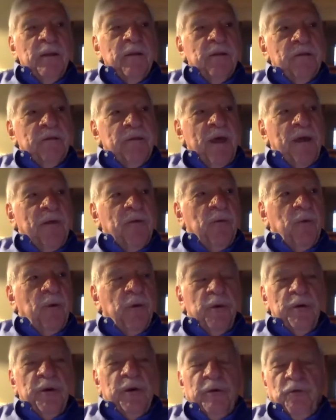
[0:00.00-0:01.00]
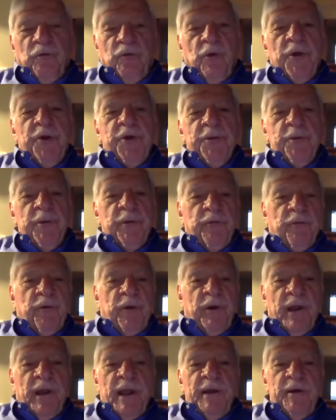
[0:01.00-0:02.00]
that were enrichment
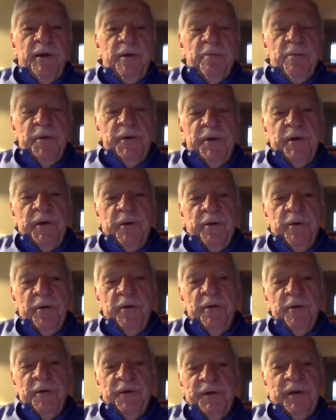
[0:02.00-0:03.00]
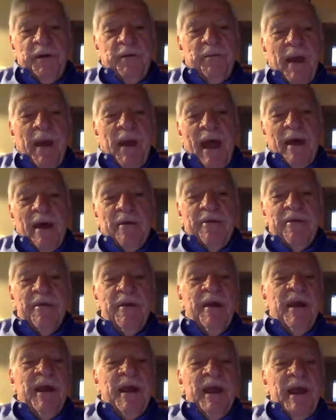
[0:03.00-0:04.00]
related materials in math
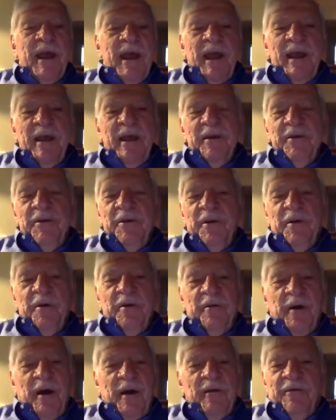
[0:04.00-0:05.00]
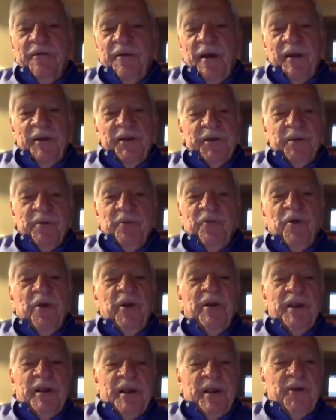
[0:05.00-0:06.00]
and uh, I found some
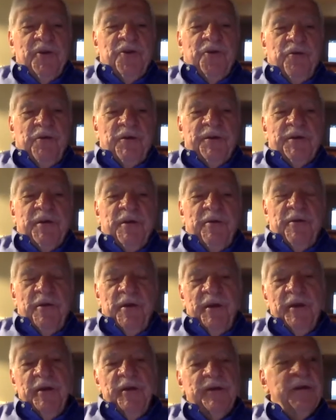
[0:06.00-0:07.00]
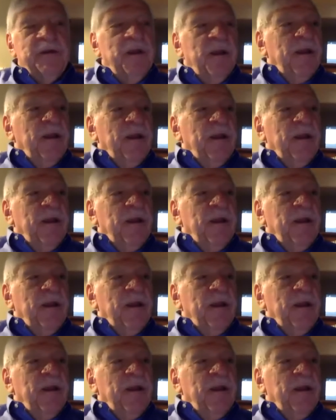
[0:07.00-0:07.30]
really interesting things.